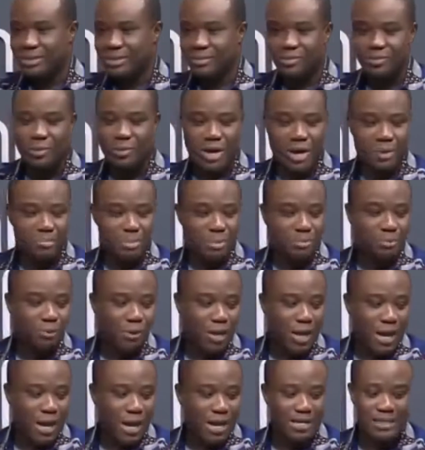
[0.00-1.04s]
where
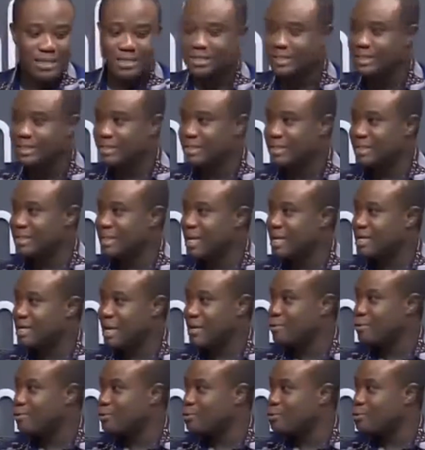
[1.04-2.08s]
people are insisting that they
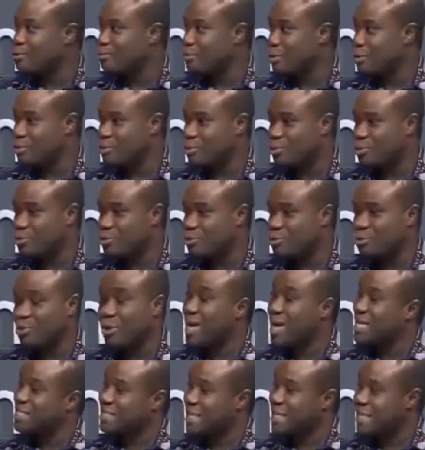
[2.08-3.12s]
are not going to pay tolls to
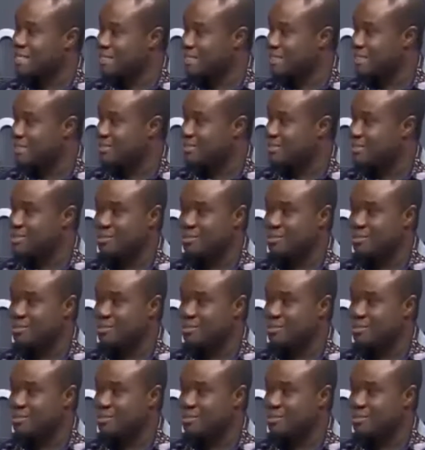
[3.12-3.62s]
escalate